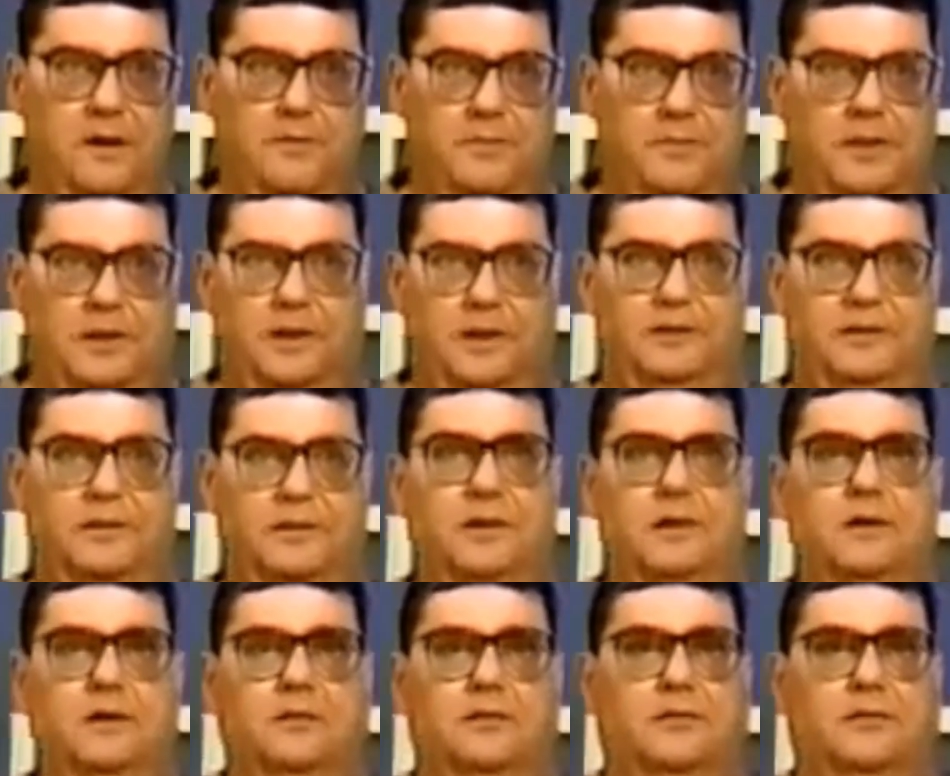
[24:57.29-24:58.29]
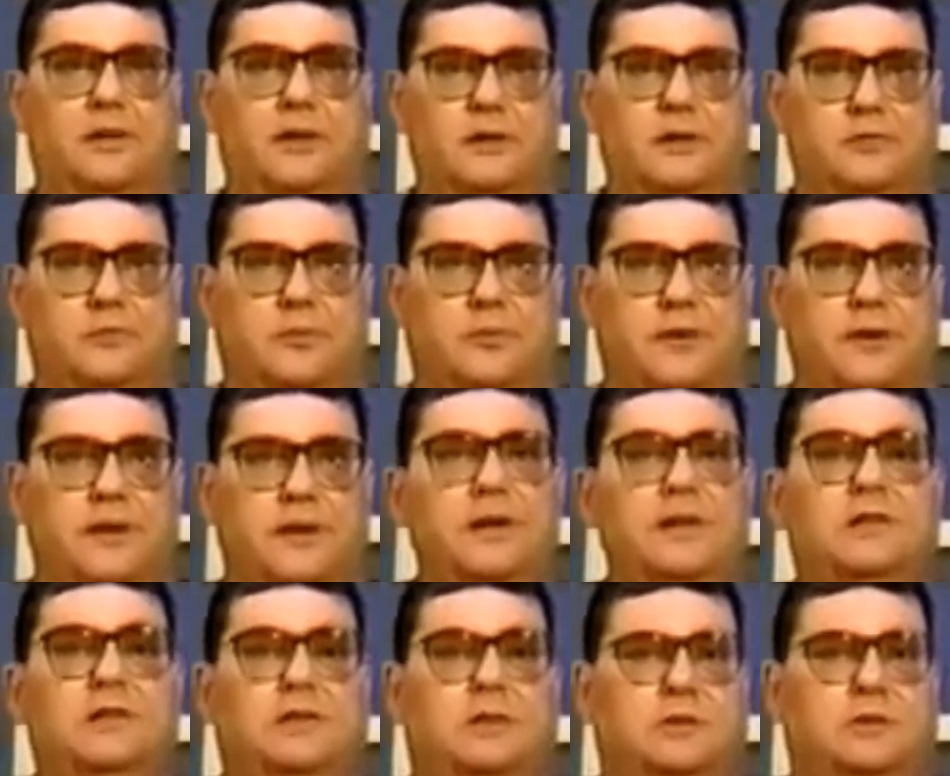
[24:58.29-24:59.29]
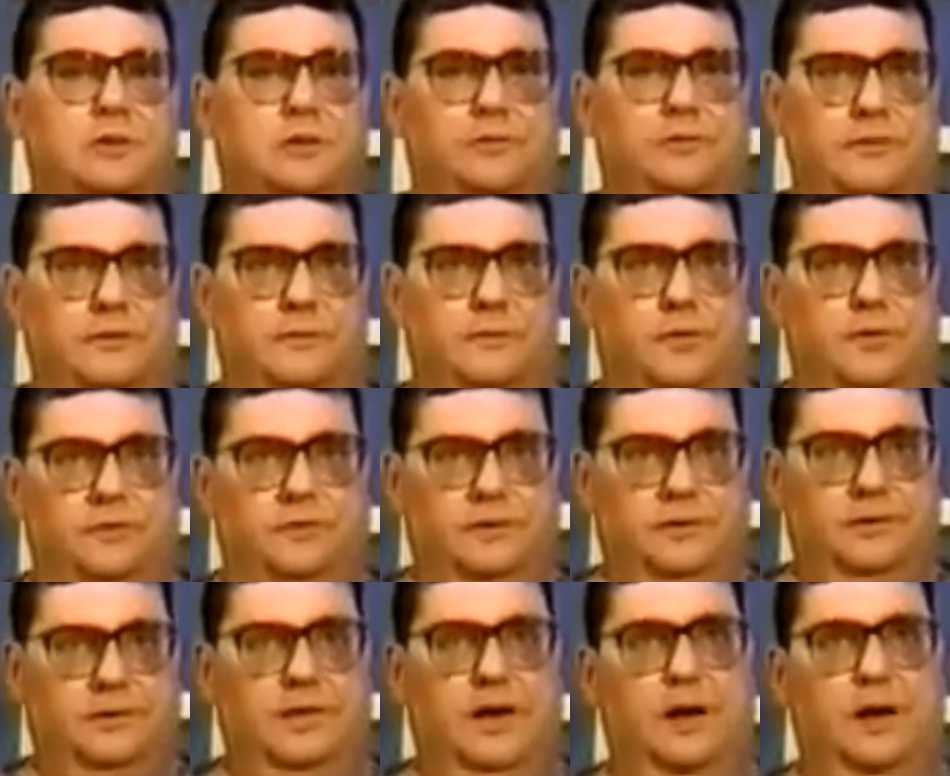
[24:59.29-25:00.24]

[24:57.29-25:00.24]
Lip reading: because the things were beneath the surface most of the